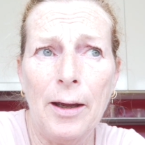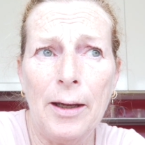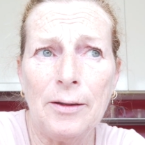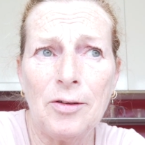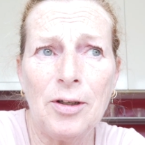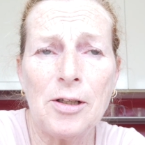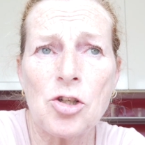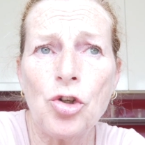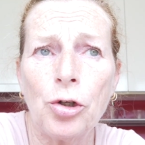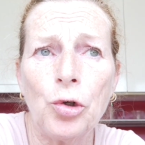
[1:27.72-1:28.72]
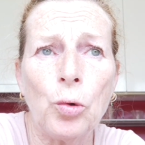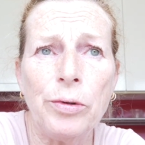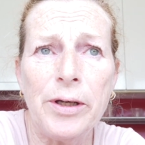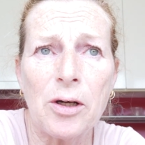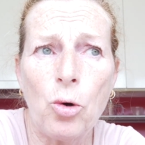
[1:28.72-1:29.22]
And it's not
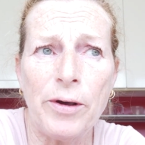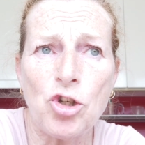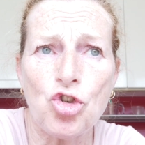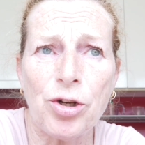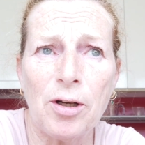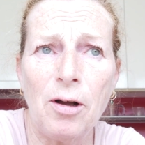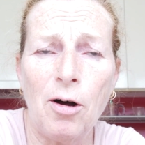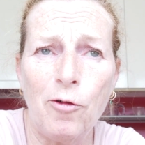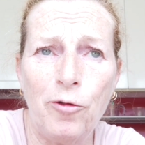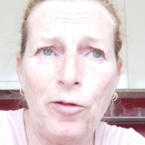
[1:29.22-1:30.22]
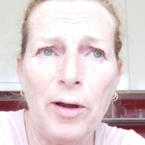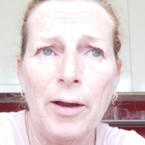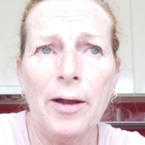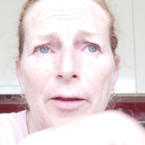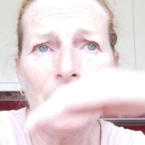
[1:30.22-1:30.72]
only a question of
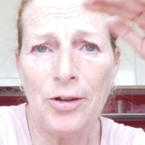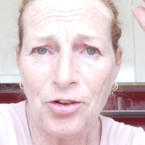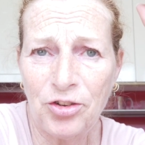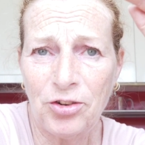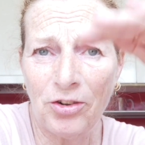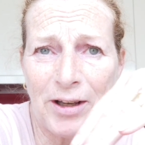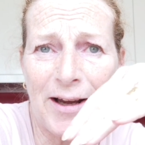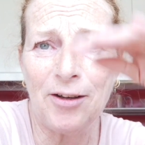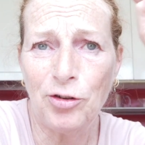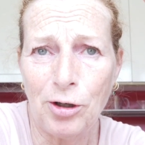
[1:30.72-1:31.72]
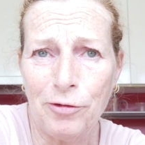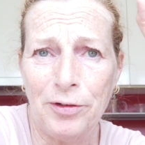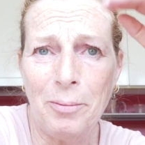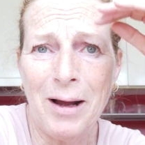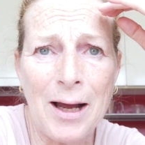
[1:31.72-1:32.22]
the size
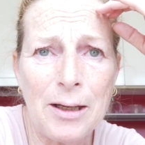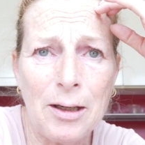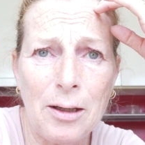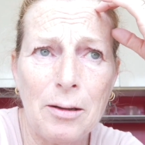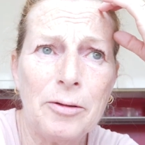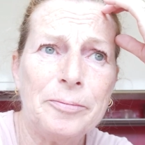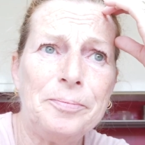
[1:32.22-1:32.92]
of the body.